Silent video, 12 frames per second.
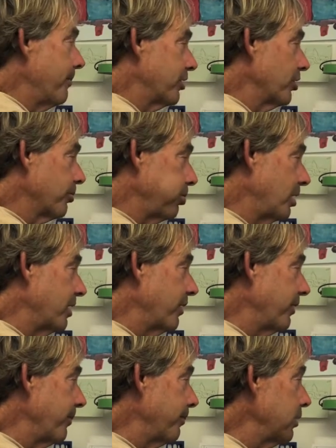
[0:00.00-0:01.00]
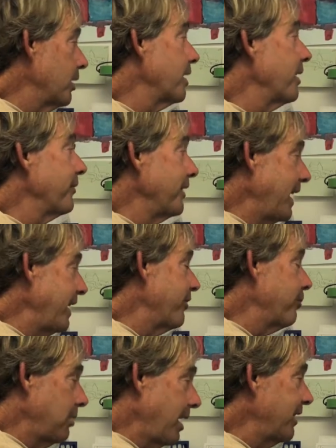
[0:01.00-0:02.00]
but there are plenty of
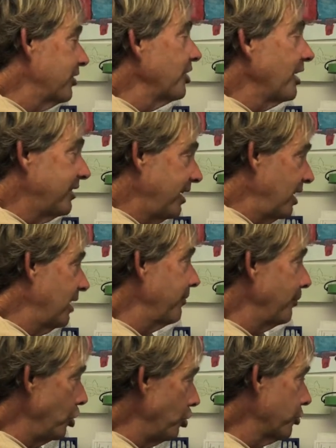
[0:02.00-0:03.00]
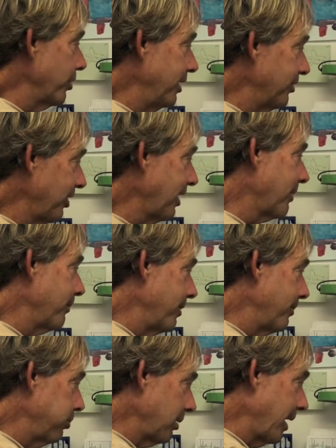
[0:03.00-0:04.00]
native plants that take up nutrients that can be
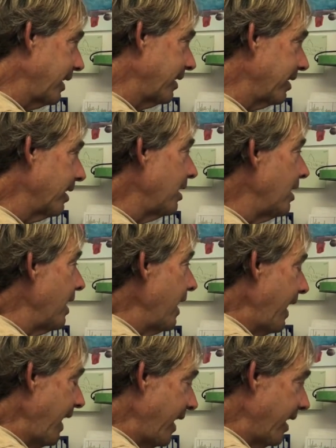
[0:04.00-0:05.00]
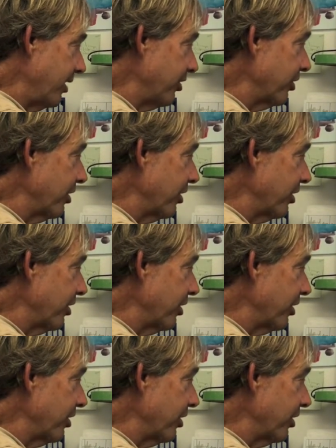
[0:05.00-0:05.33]
planted, and